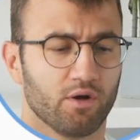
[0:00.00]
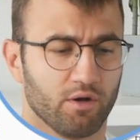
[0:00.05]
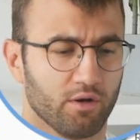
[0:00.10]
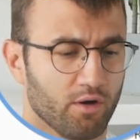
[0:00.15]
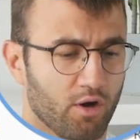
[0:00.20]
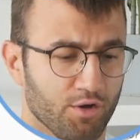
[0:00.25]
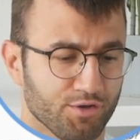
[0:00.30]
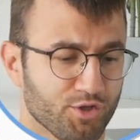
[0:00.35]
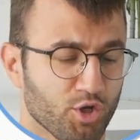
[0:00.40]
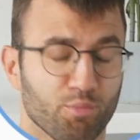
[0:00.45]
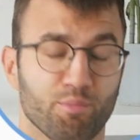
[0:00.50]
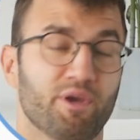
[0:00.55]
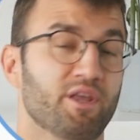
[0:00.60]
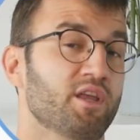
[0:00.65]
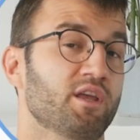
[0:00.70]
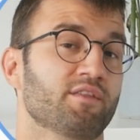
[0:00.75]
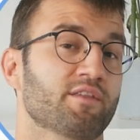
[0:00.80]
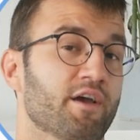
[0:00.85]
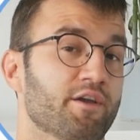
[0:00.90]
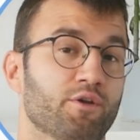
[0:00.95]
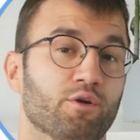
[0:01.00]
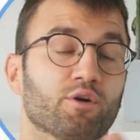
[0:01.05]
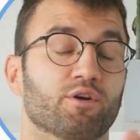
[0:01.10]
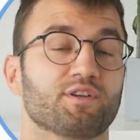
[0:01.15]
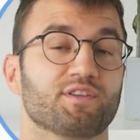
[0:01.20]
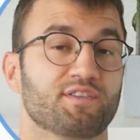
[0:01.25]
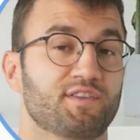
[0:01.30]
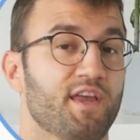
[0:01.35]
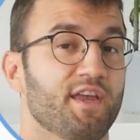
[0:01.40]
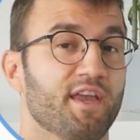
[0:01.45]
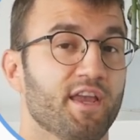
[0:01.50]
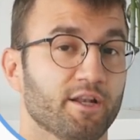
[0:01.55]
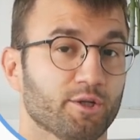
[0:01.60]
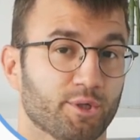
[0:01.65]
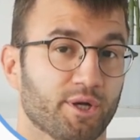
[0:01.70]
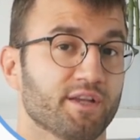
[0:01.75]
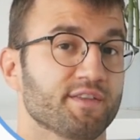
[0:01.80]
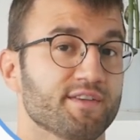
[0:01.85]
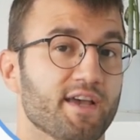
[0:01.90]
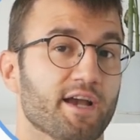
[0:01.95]
Also meaning that your staking
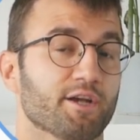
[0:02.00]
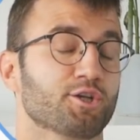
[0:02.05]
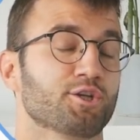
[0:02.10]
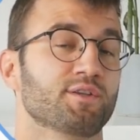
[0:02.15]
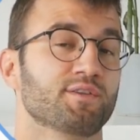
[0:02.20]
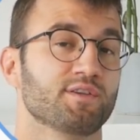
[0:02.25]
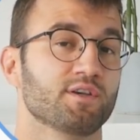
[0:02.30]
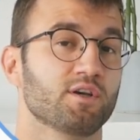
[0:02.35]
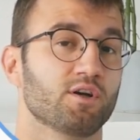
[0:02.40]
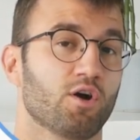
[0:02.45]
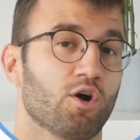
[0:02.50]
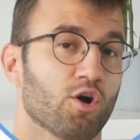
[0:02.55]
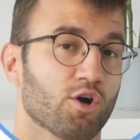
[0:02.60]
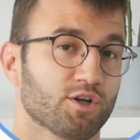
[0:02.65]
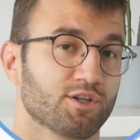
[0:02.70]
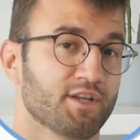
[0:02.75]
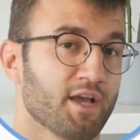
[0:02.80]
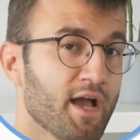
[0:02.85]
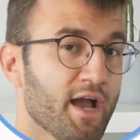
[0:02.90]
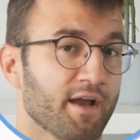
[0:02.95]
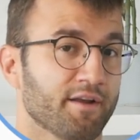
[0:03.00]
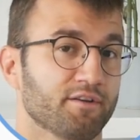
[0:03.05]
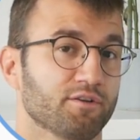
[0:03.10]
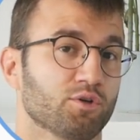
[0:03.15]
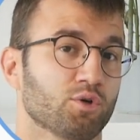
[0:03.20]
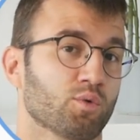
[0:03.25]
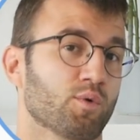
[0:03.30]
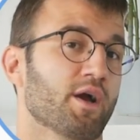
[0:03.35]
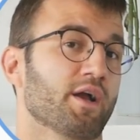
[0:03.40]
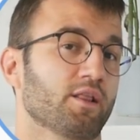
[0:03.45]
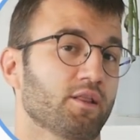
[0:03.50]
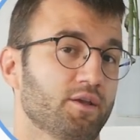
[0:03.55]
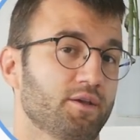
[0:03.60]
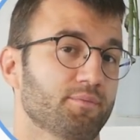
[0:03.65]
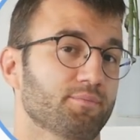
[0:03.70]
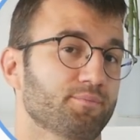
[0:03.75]
transactions are tagged correctly.